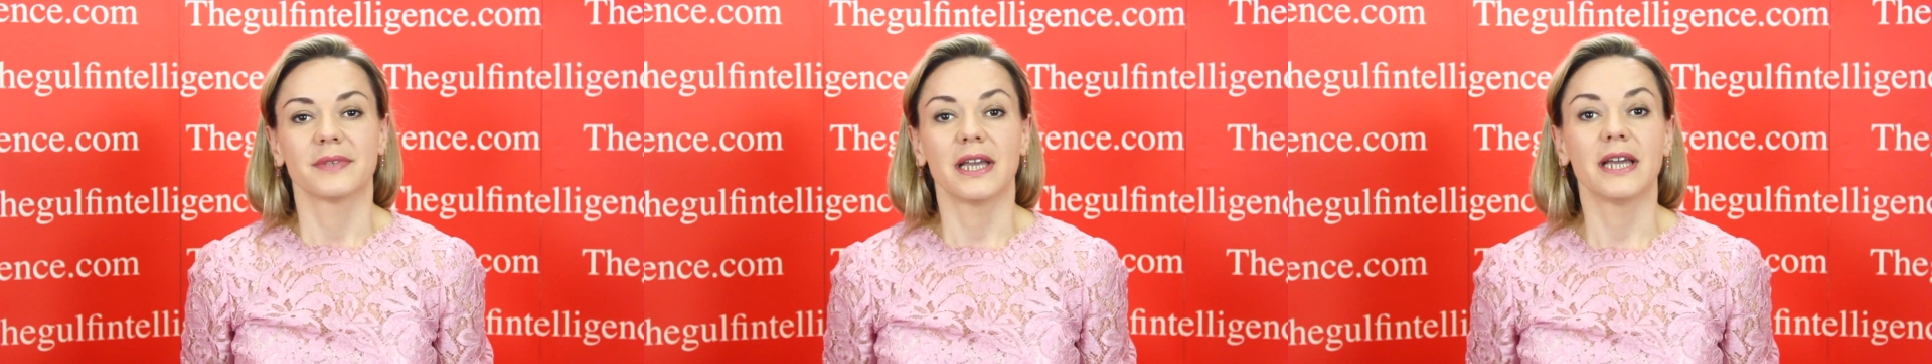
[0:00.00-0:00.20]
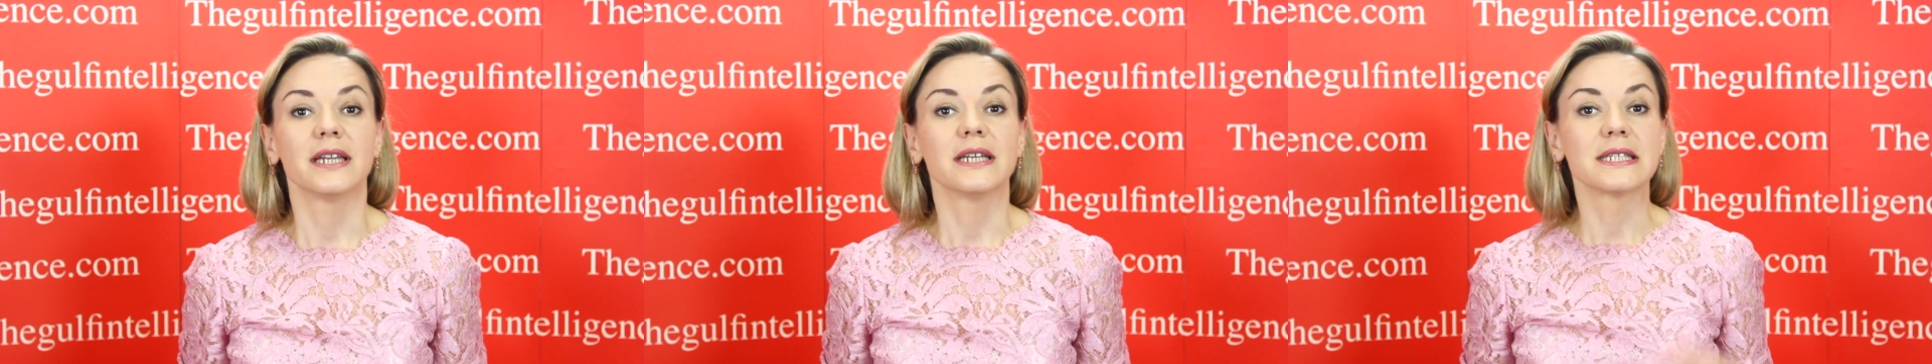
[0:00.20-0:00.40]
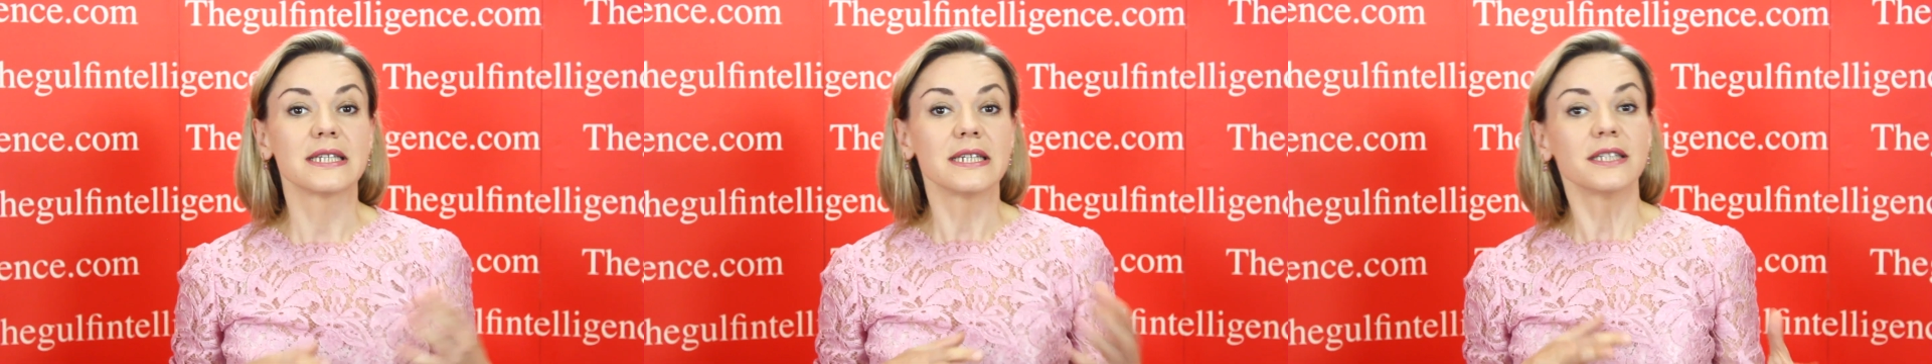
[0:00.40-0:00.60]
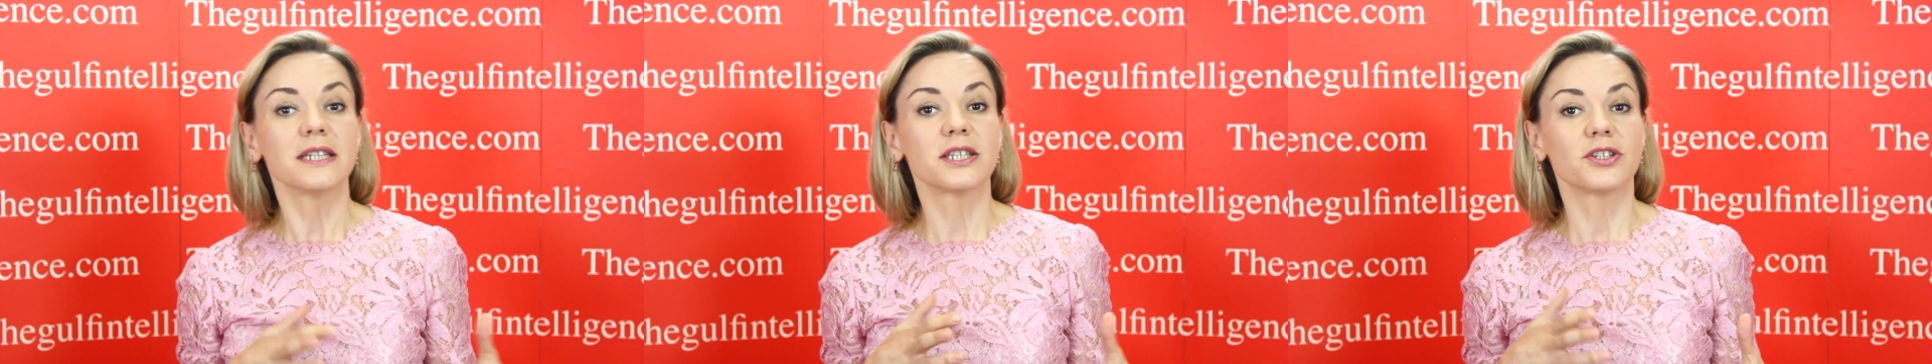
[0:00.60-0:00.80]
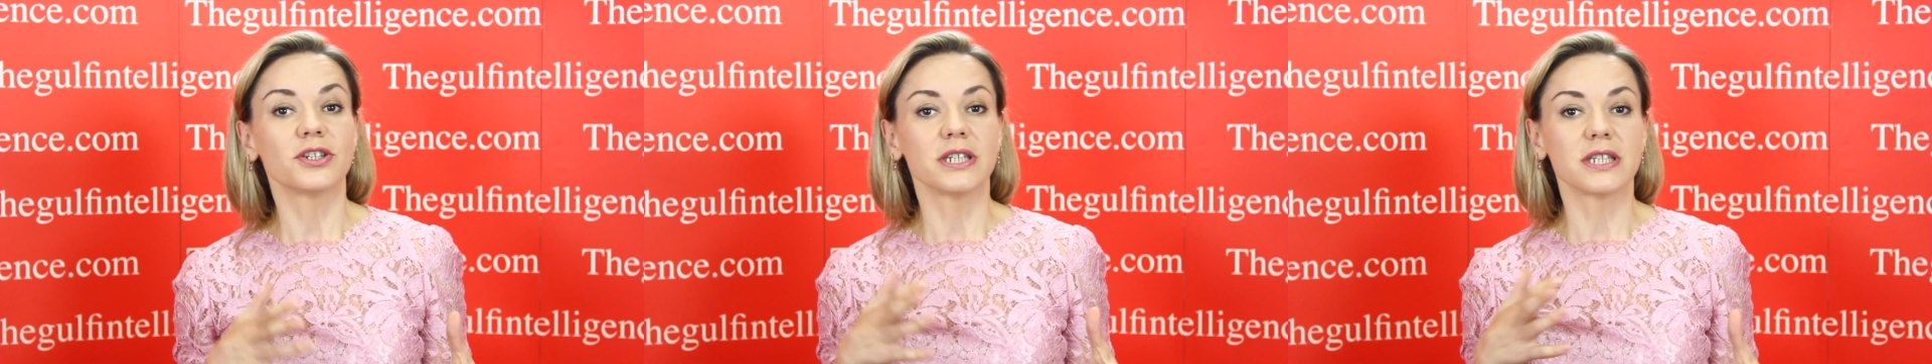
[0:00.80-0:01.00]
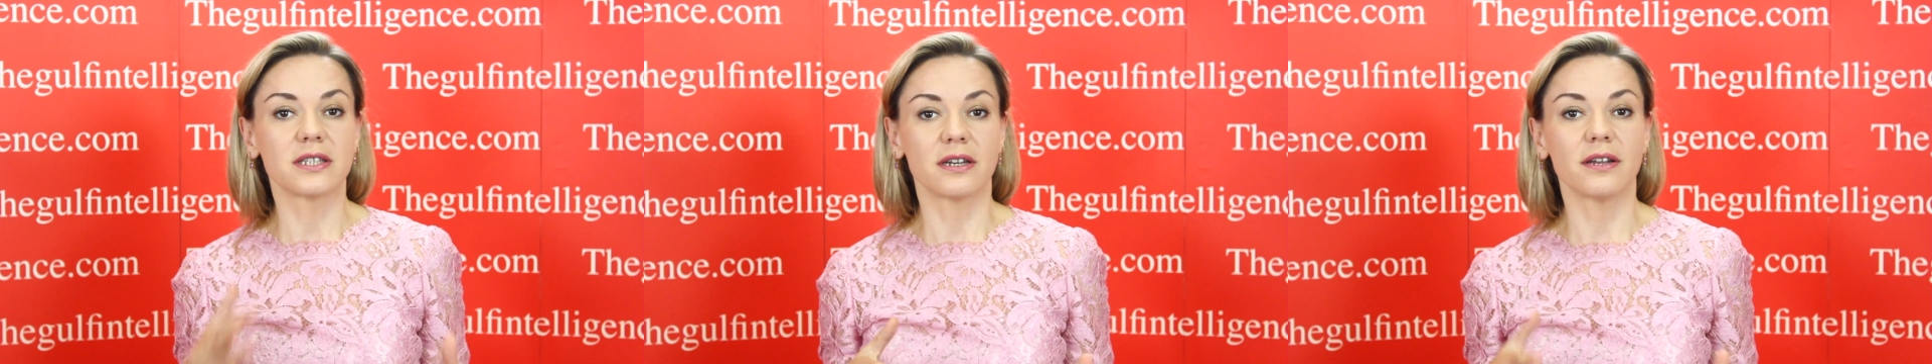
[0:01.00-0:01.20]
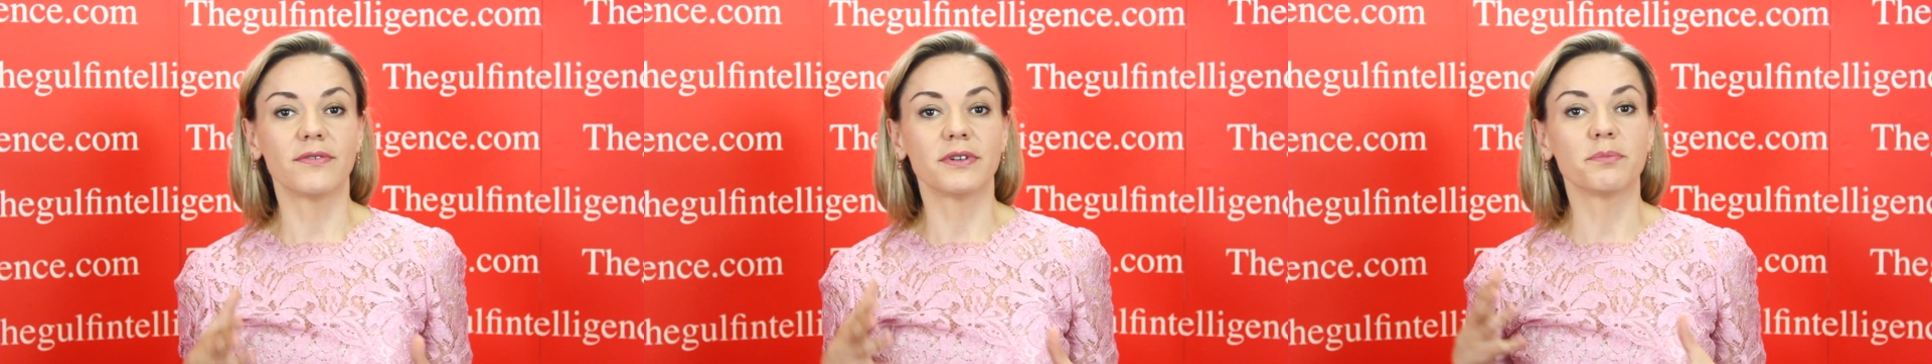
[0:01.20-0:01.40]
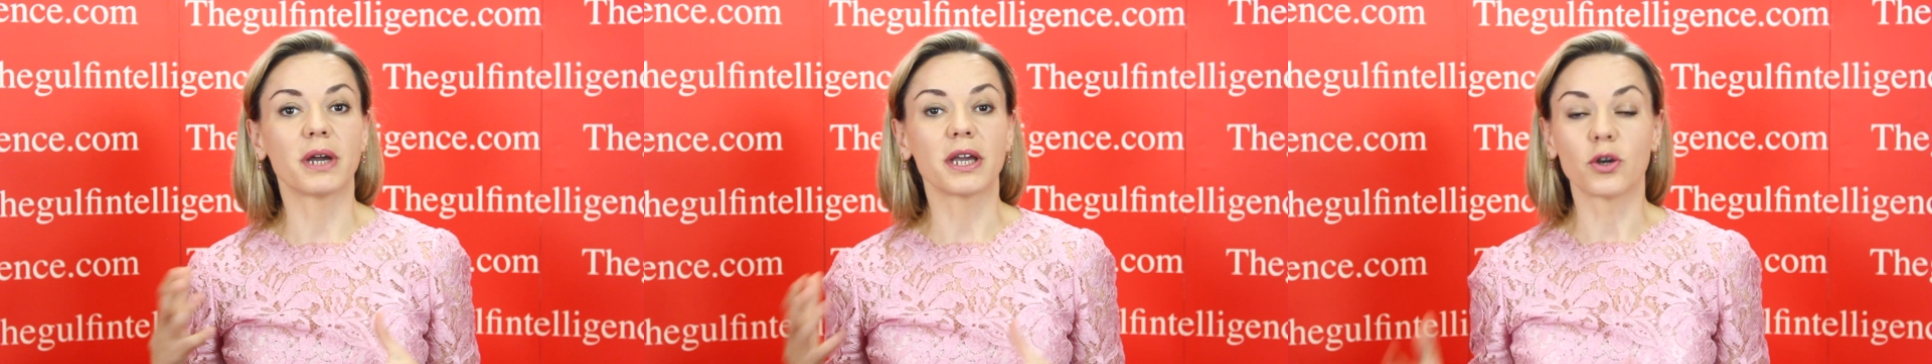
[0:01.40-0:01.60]
And as industry is
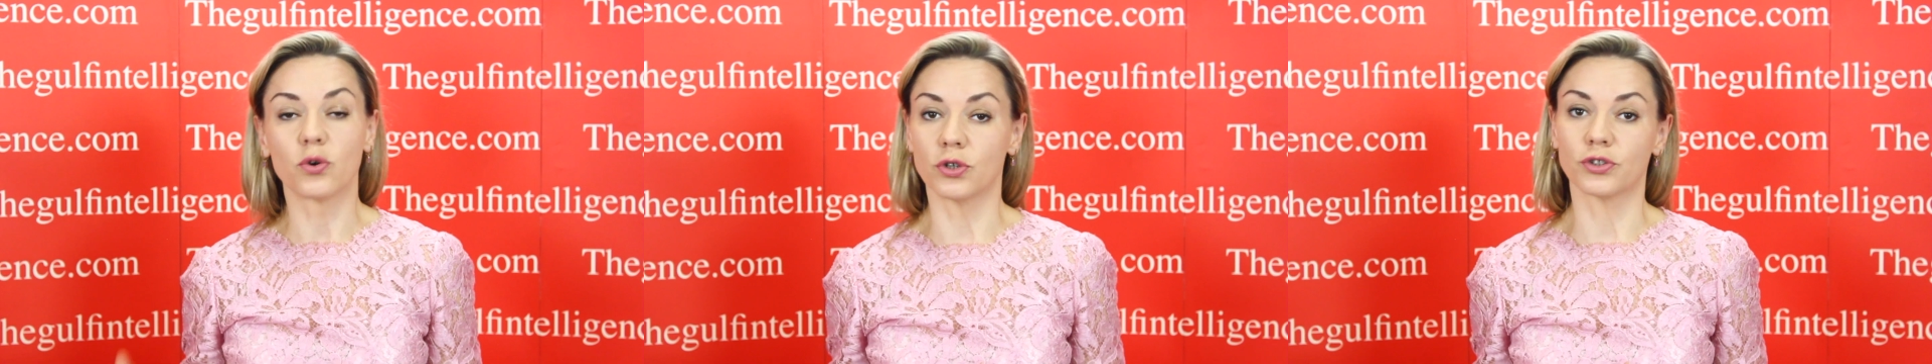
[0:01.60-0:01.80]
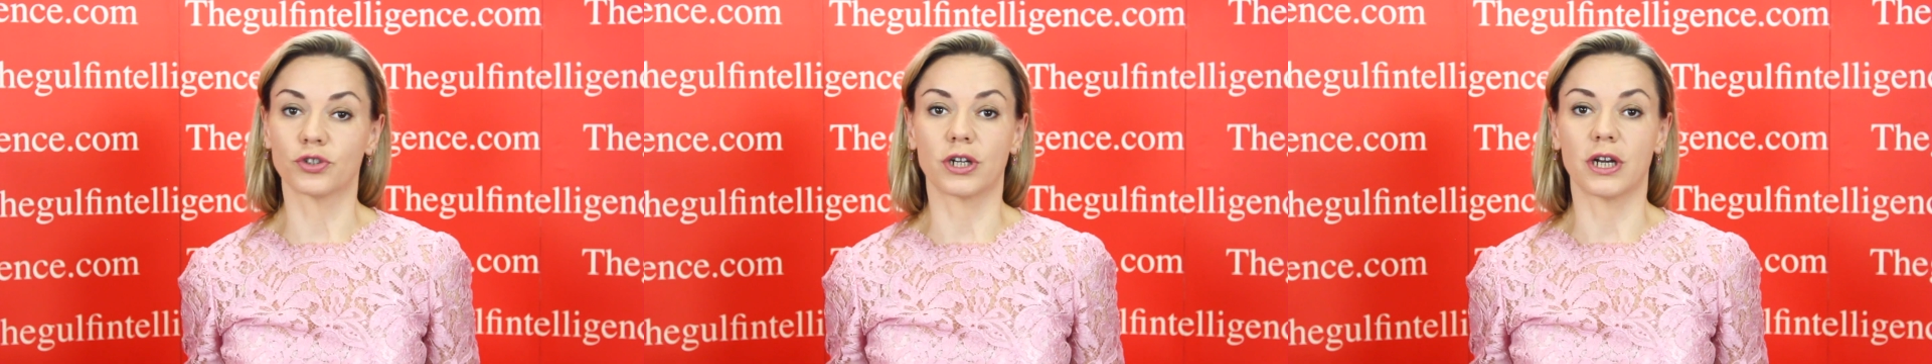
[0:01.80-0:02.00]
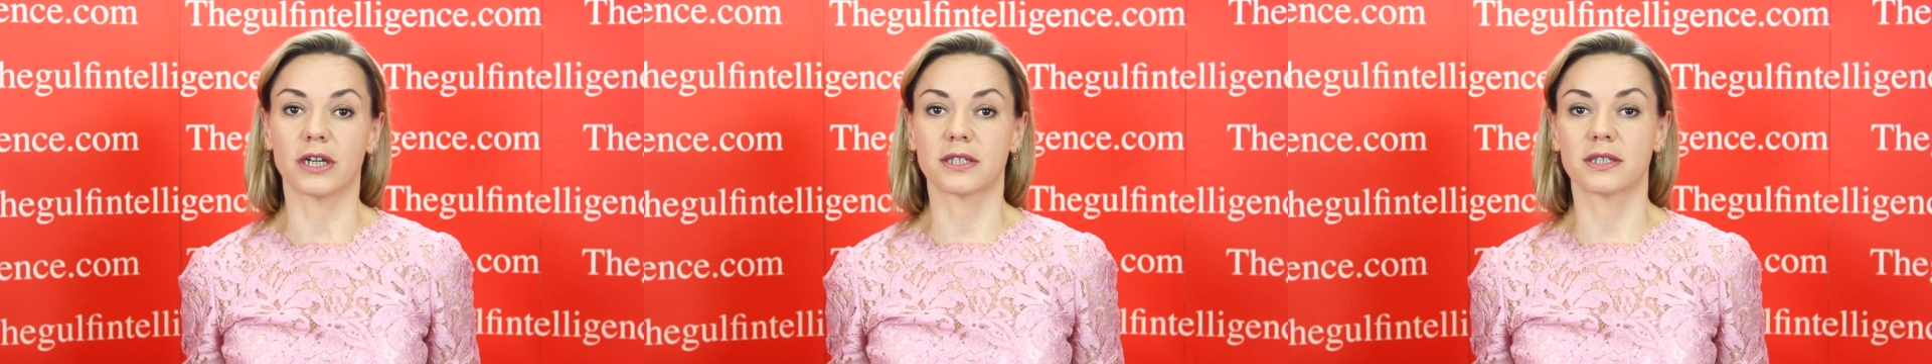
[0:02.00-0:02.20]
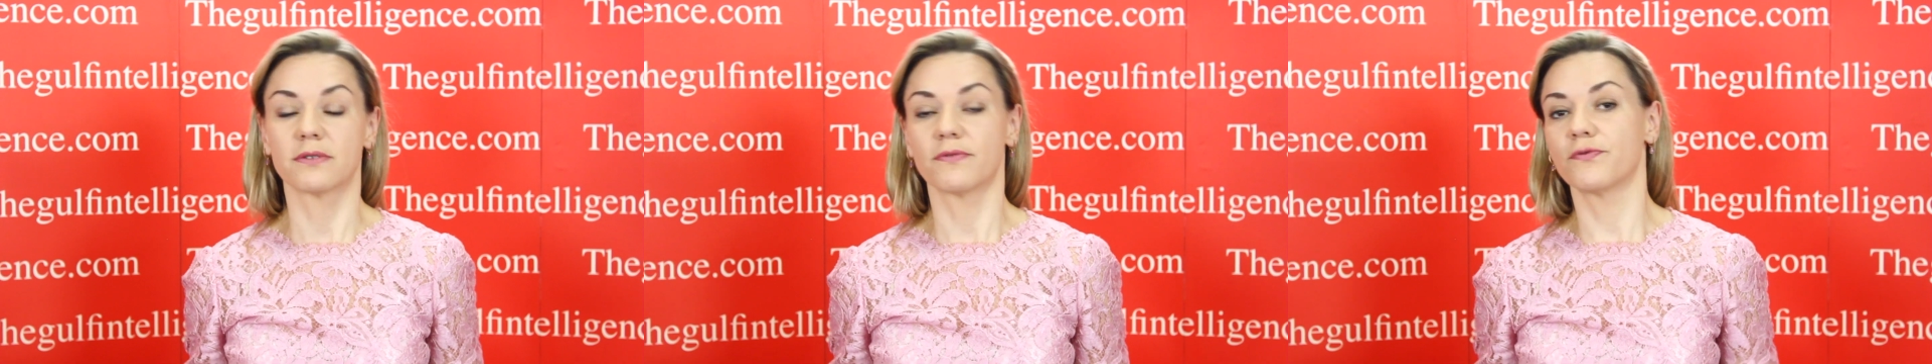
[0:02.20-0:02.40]
driven by contracts,